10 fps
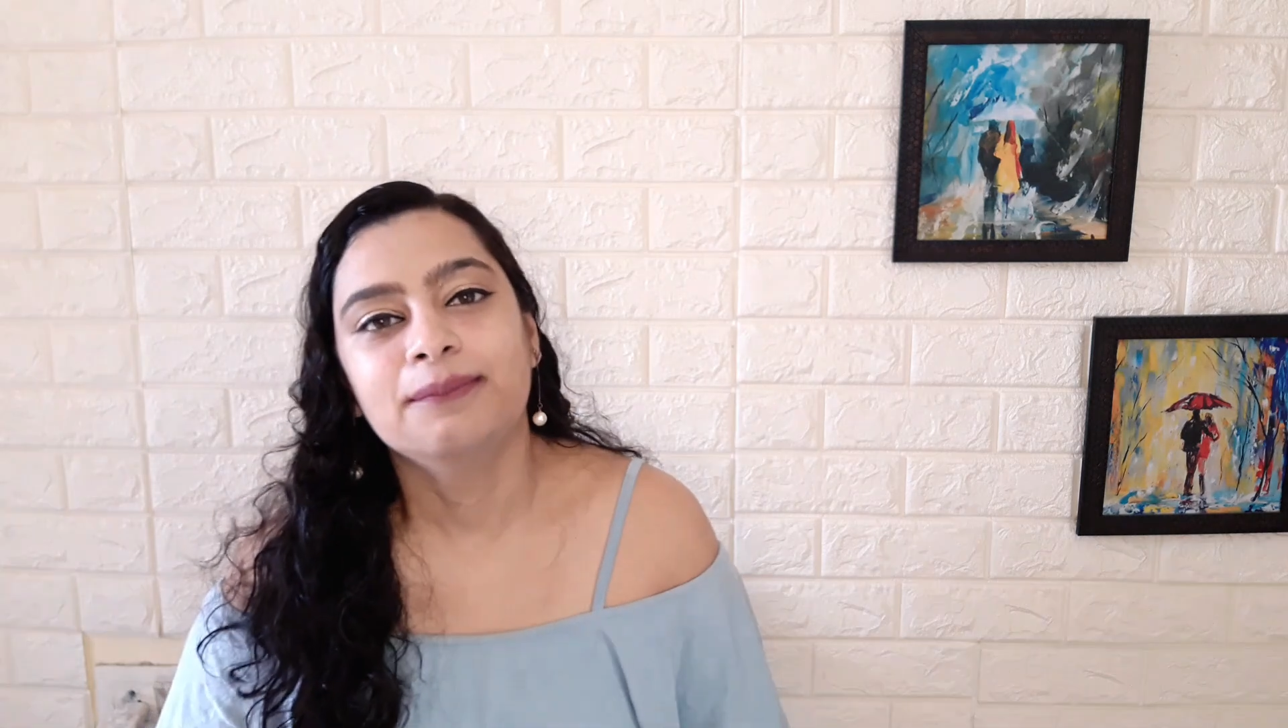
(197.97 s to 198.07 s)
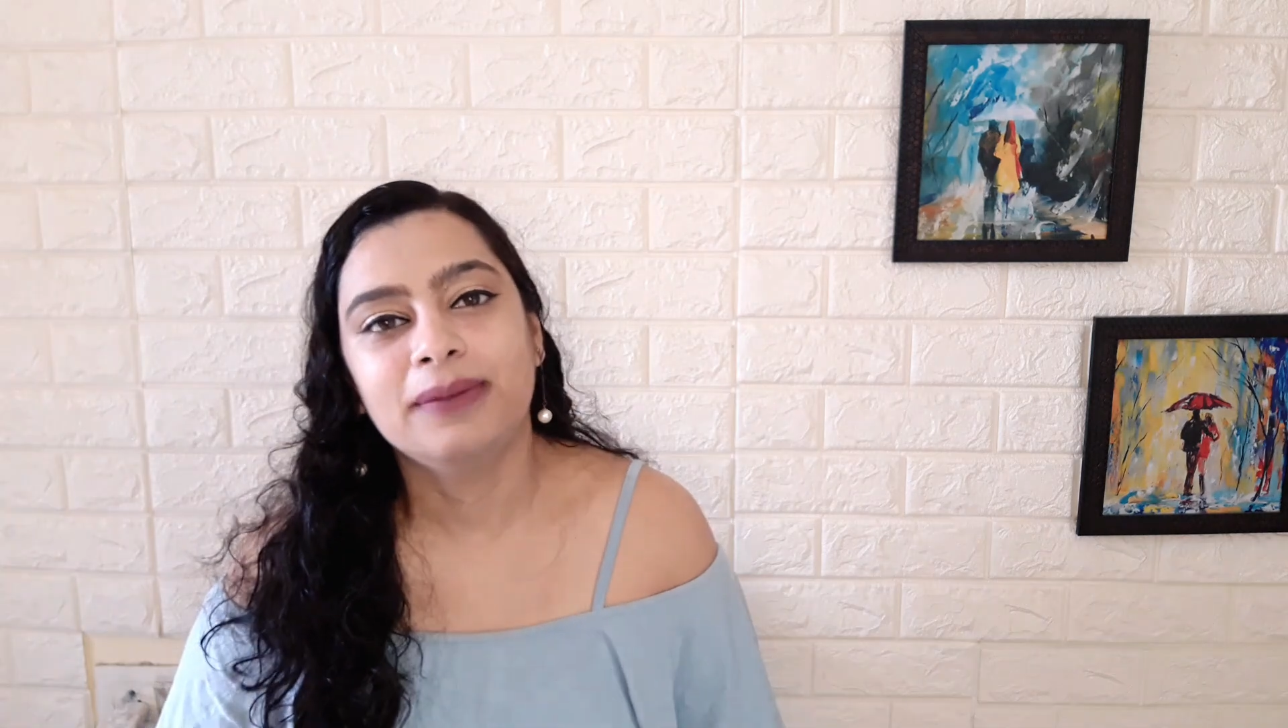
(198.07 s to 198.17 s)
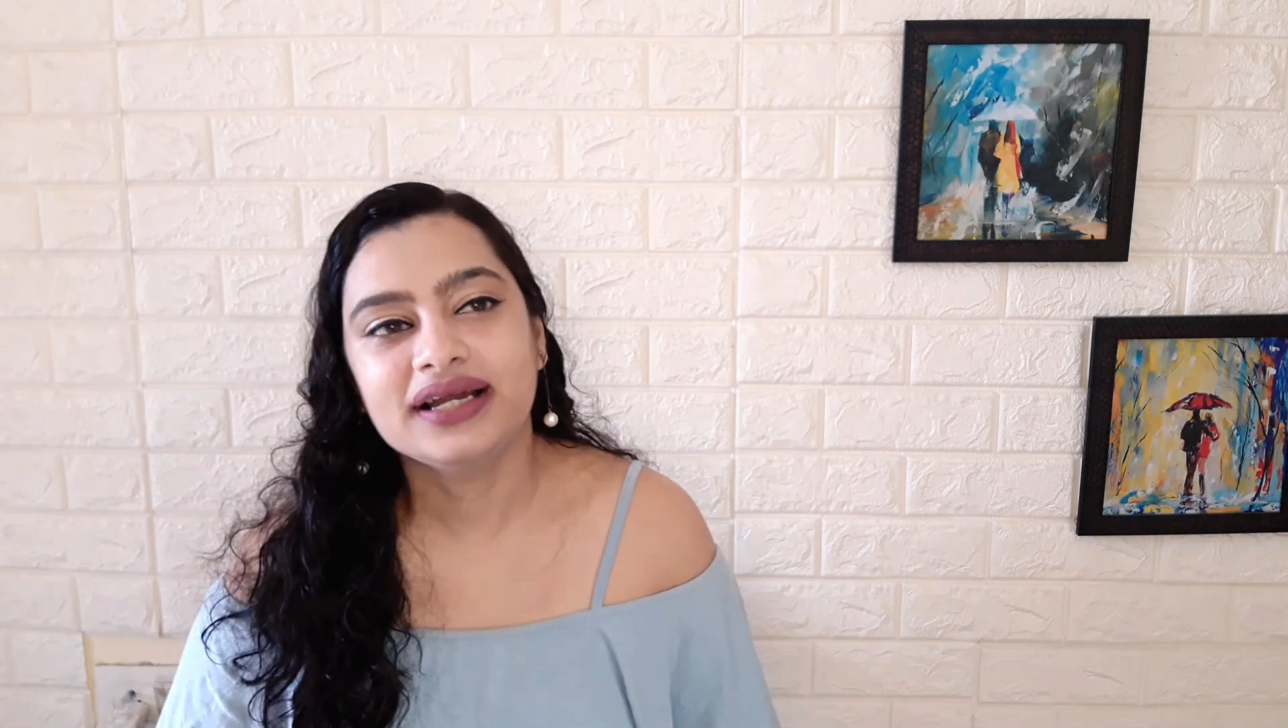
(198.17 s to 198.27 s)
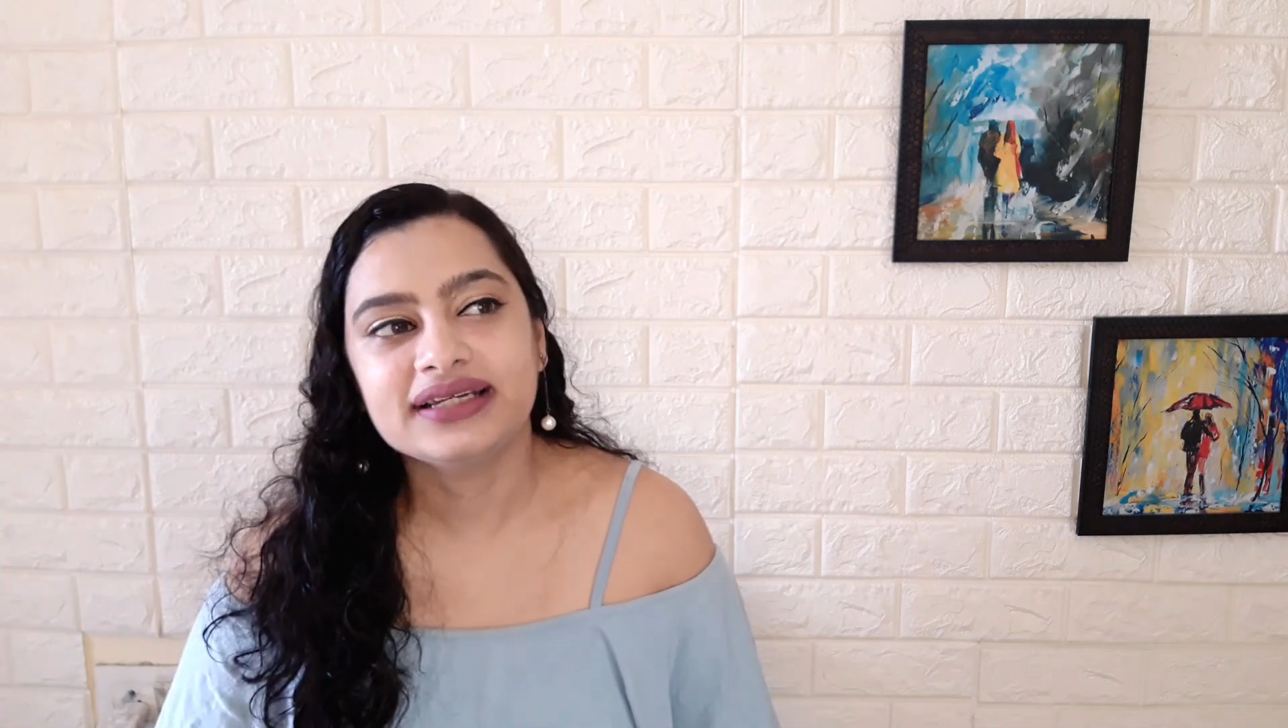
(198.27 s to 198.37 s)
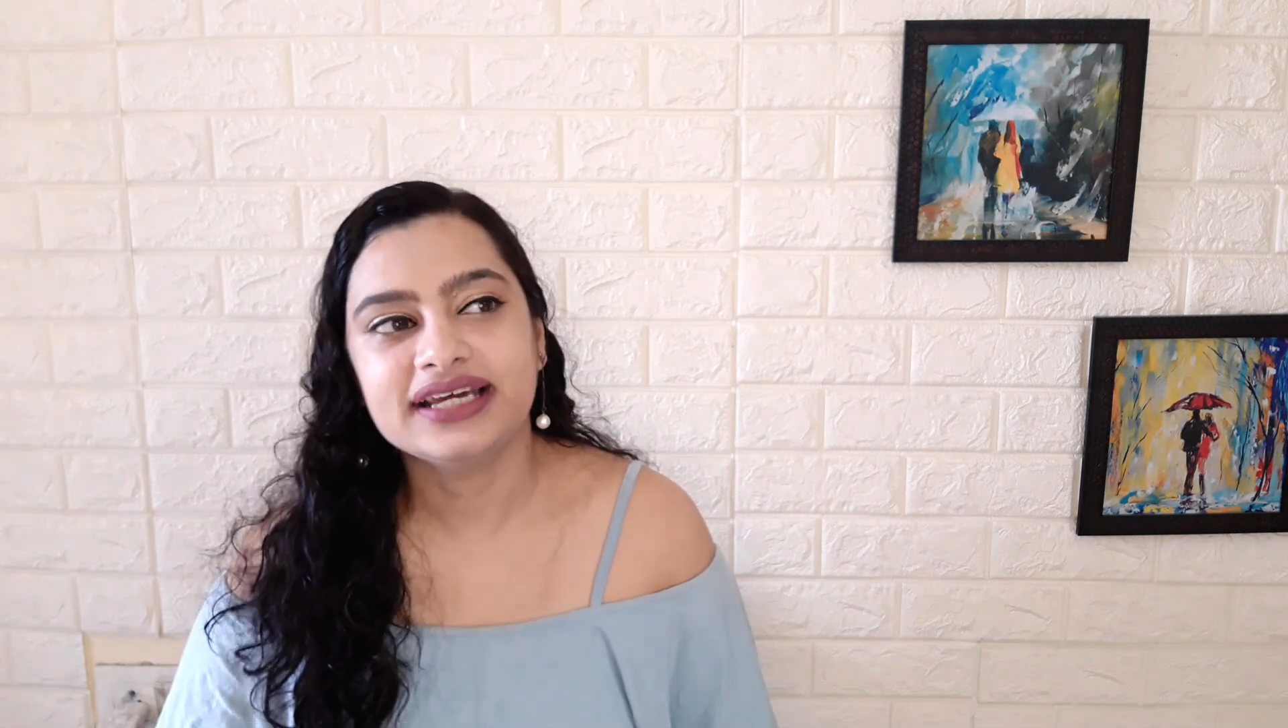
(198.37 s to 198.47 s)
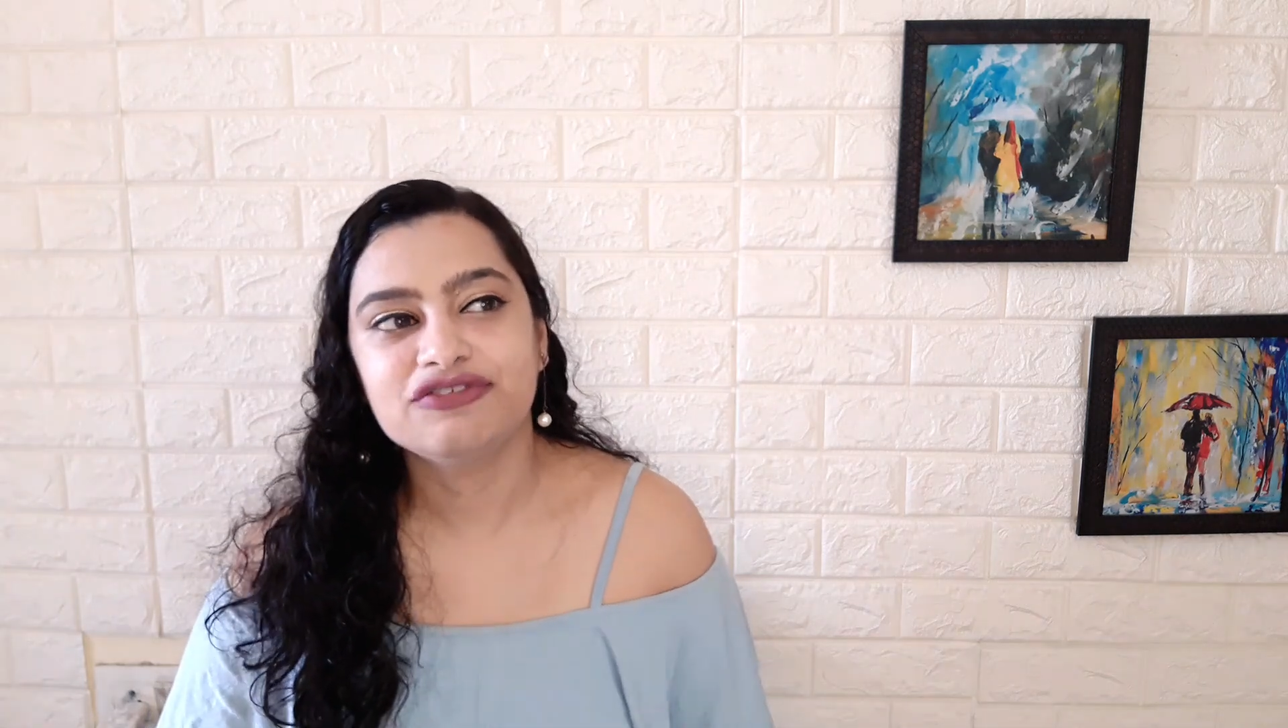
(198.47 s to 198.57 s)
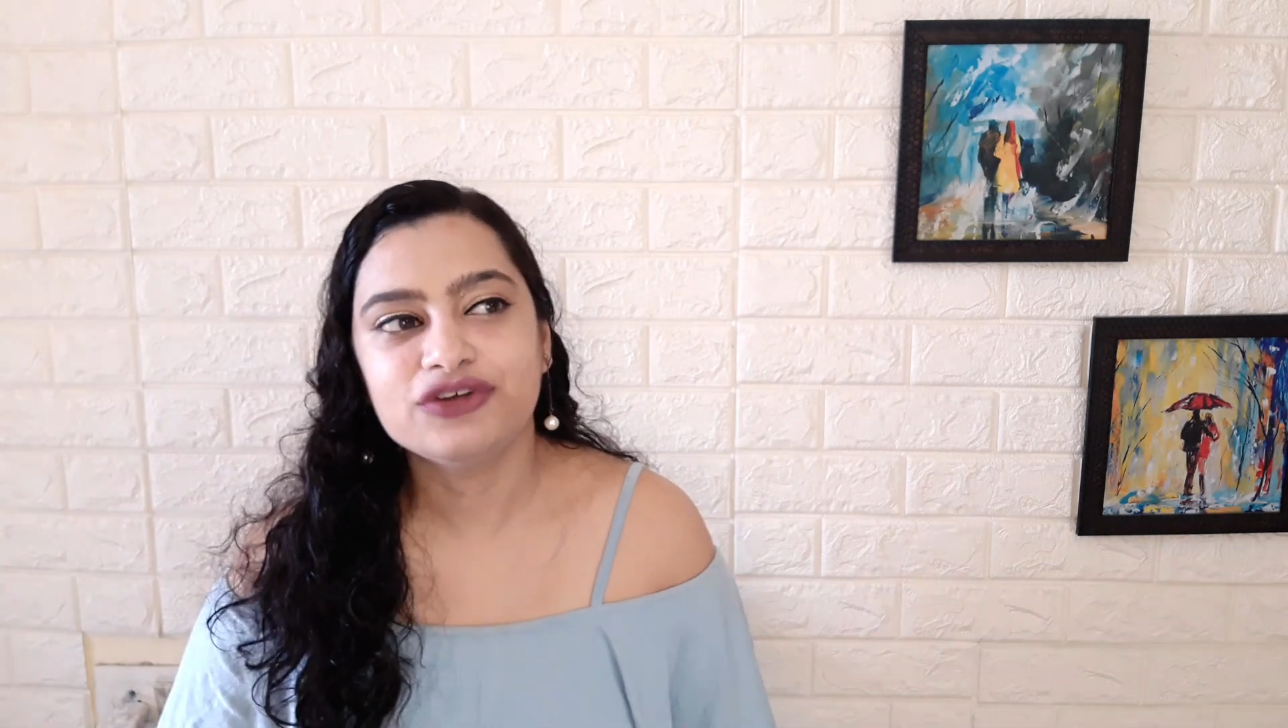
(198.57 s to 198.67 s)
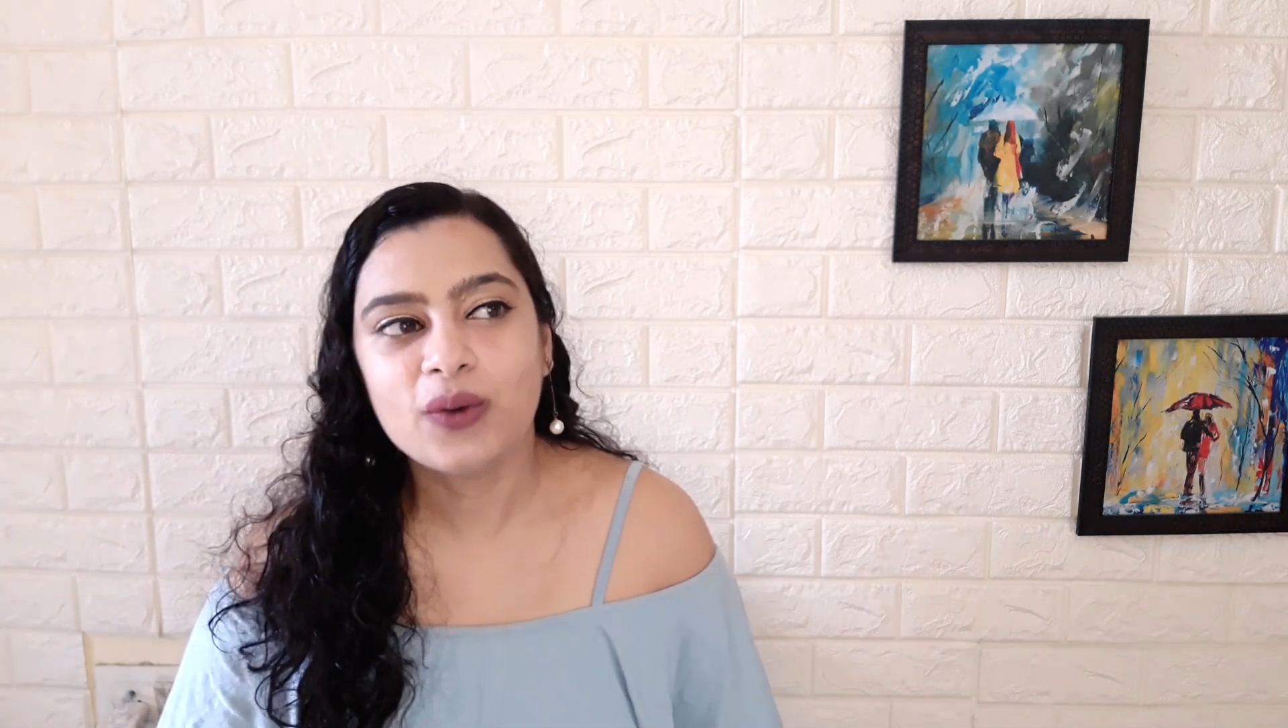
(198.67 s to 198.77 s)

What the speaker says: But if